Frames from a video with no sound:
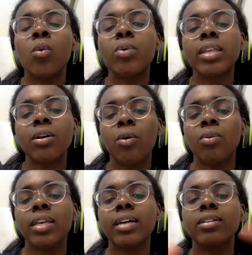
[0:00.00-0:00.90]
really
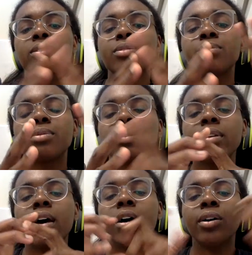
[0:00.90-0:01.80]
only
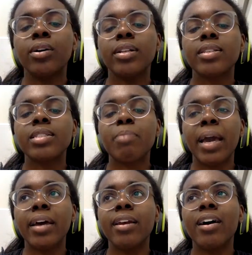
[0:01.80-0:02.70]
occurred in the
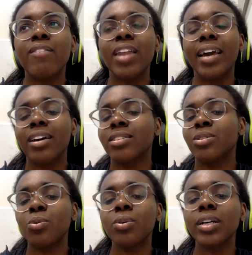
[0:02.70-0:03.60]
span of like a
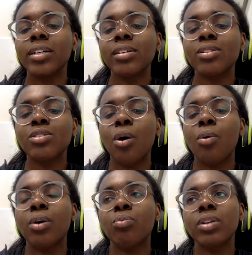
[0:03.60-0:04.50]
school year.
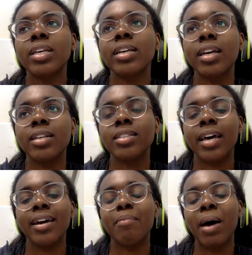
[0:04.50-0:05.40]
So it really is
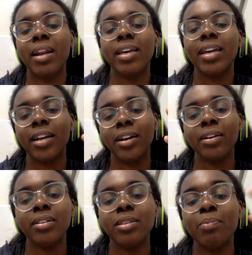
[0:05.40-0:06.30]
like about a
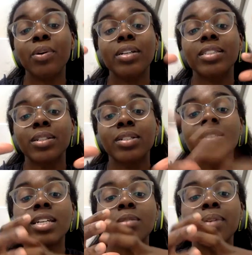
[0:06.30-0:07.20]
year. The book
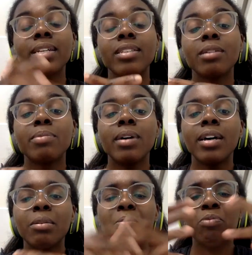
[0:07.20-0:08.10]
series takes place in
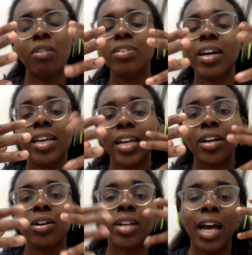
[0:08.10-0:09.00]
roughly a
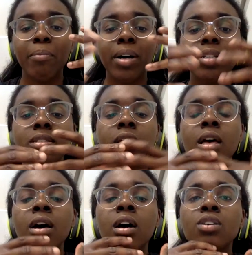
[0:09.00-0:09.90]
year, 9 months.
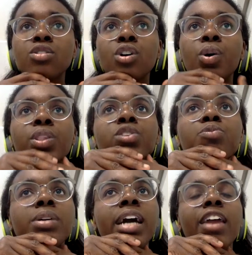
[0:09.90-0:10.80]
So this
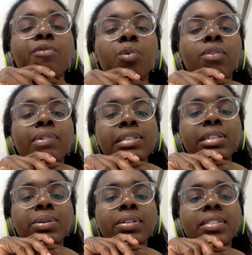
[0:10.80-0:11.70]
would be kind of more of a
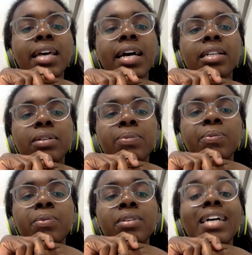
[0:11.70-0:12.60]
series
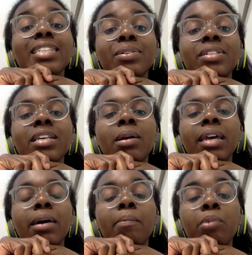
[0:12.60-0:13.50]
not series,
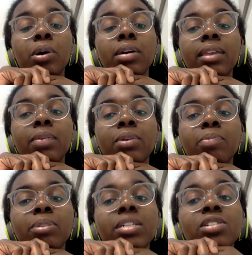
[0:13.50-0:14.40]
like a book that
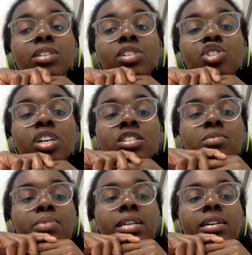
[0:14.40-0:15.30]
would potentially
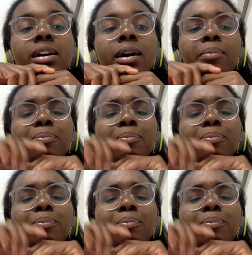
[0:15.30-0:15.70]
just be